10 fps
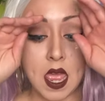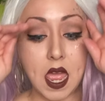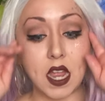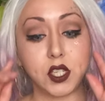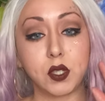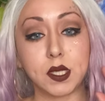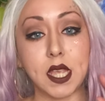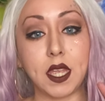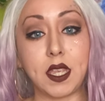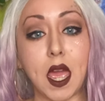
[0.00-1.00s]
And she was
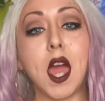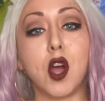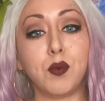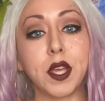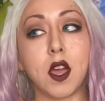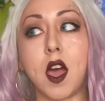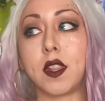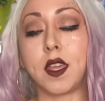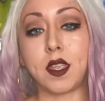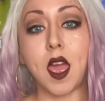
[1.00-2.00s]
like, yeah, oh my God.
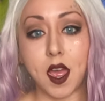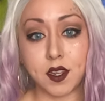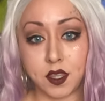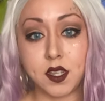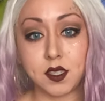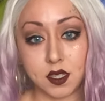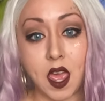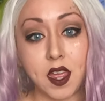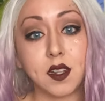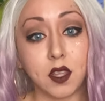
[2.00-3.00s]
Like, yeah,
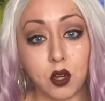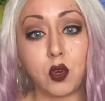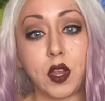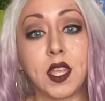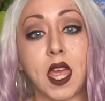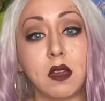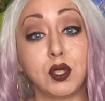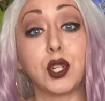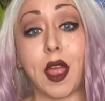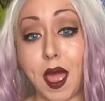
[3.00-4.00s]
that little
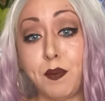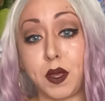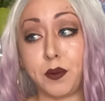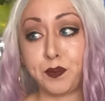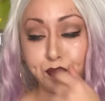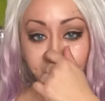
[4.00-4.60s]
encounter happened.